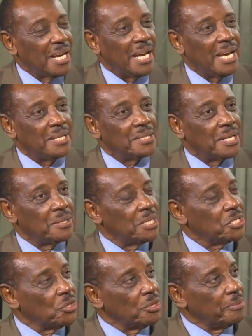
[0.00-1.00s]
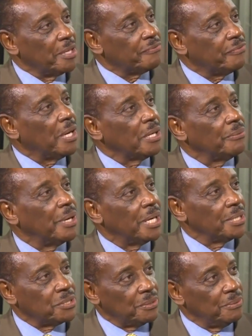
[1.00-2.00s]
and it's going to be a
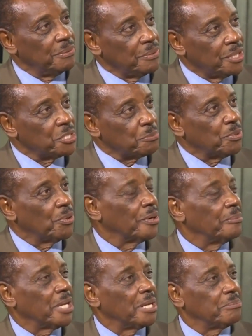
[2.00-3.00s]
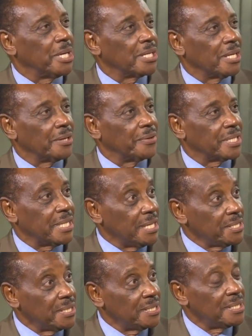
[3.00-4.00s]
follow-on to this program that Michael Eric
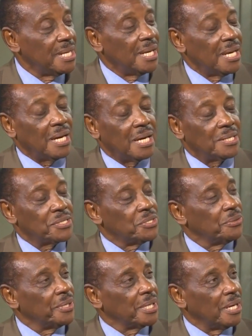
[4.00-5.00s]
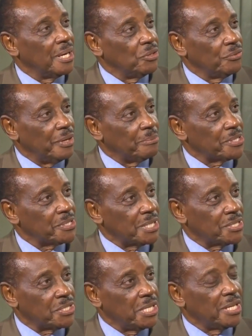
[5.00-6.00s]
Dyson is doing on November
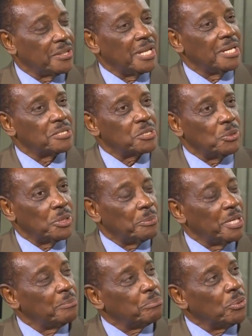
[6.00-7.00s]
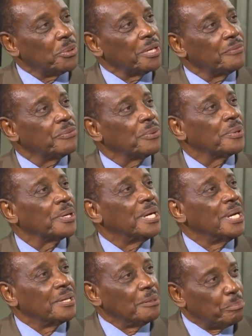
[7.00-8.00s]
16th. And it's going to be important for
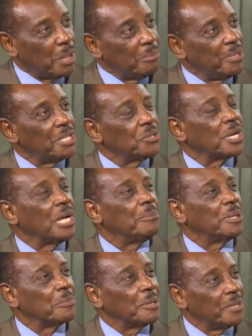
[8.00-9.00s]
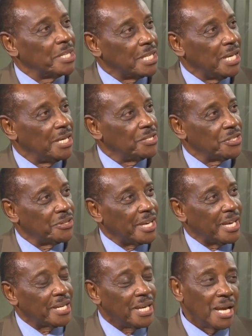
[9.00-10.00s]
the public to come and become engaged in
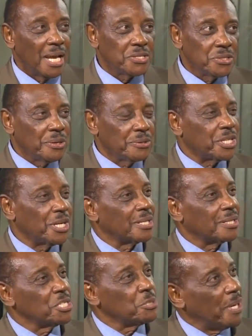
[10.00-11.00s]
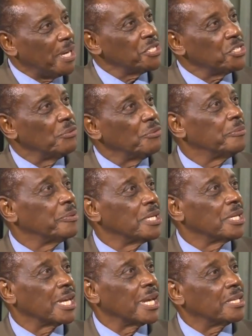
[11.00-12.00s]
that. As you know, Chuck, this past year we've been
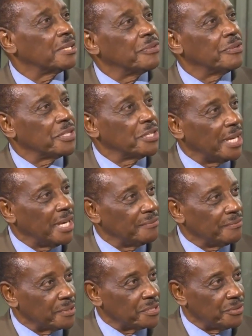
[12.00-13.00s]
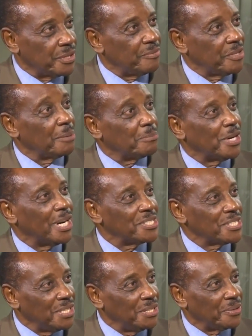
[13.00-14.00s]
looking at the 50th anniversary of the uprising
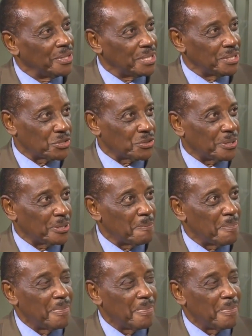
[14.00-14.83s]
here in Detroit.